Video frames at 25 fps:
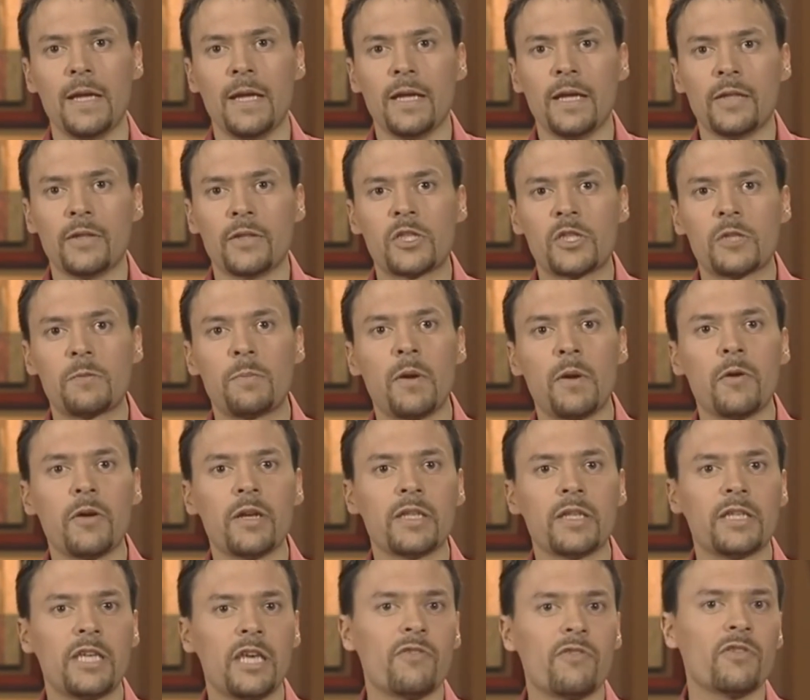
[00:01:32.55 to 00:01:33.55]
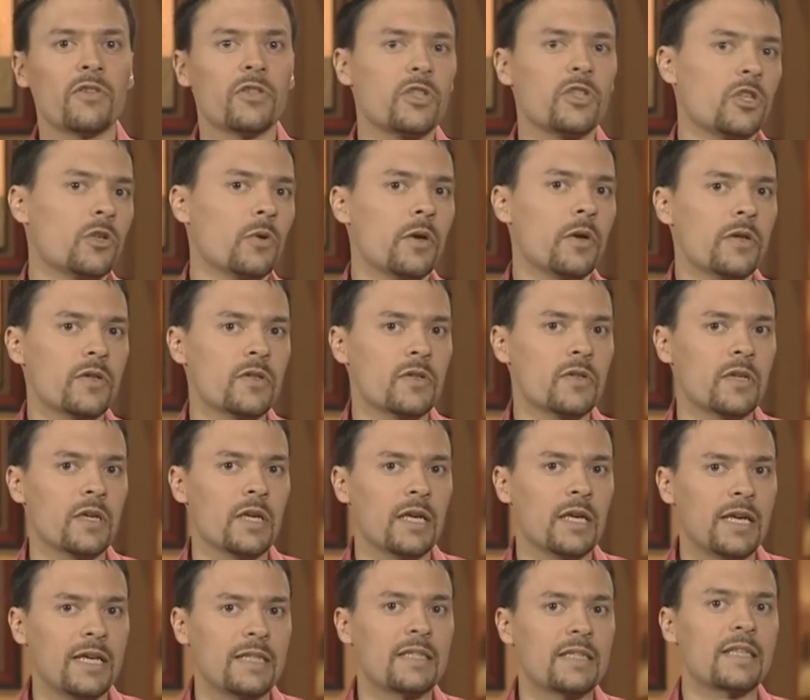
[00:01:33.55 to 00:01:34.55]
The Spirit given to us
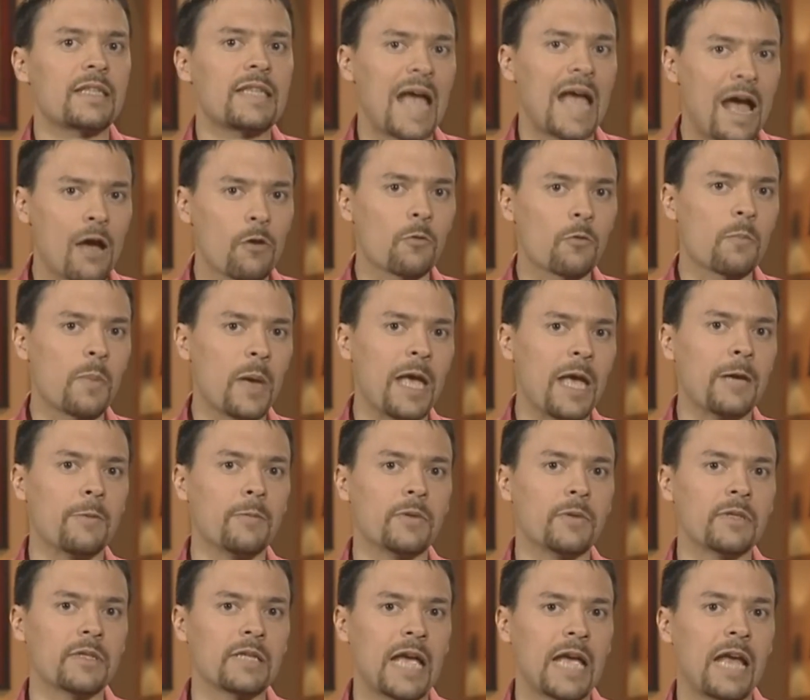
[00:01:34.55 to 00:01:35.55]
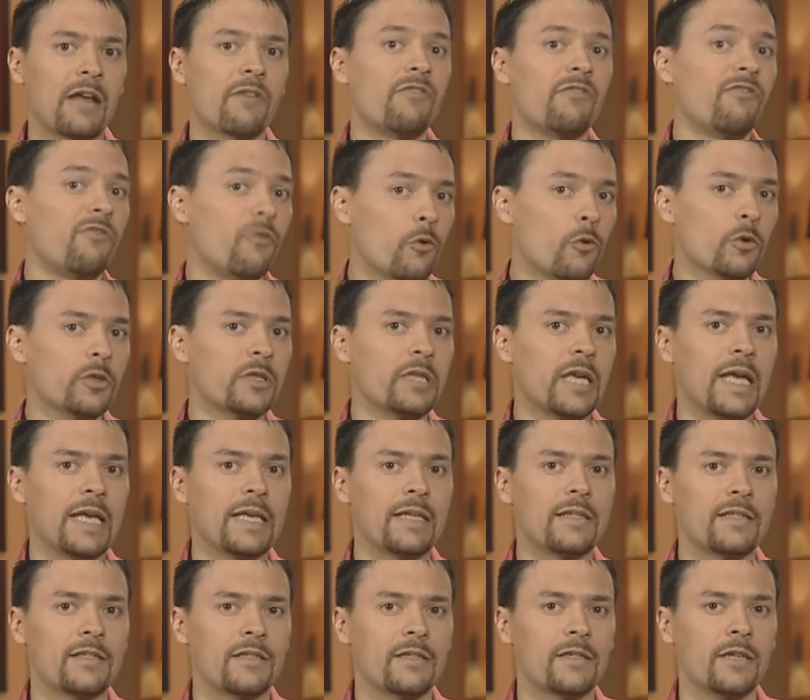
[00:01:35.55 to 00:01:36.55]
is a down payment and
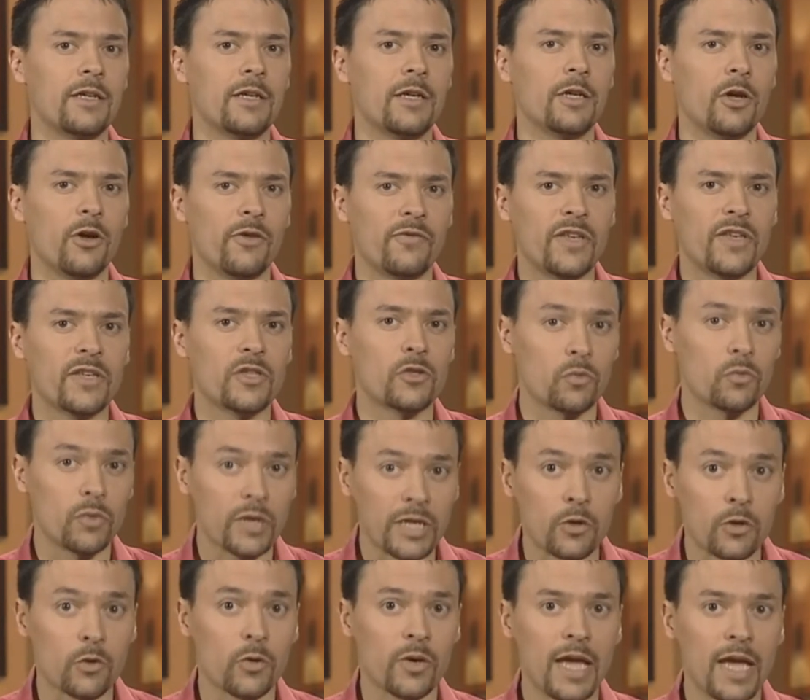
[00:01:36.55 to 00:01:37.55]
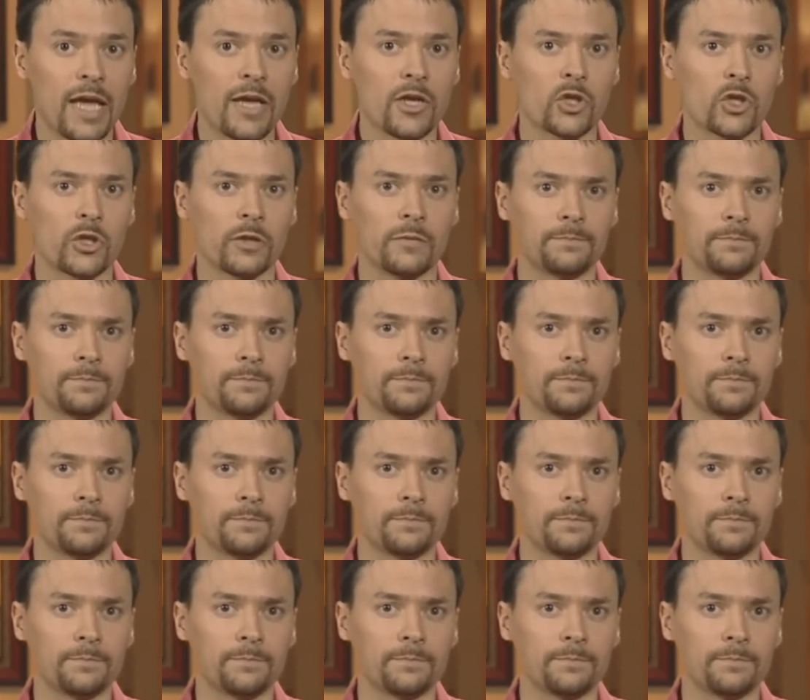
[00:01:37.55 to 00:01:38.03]
foretaste of this recreation.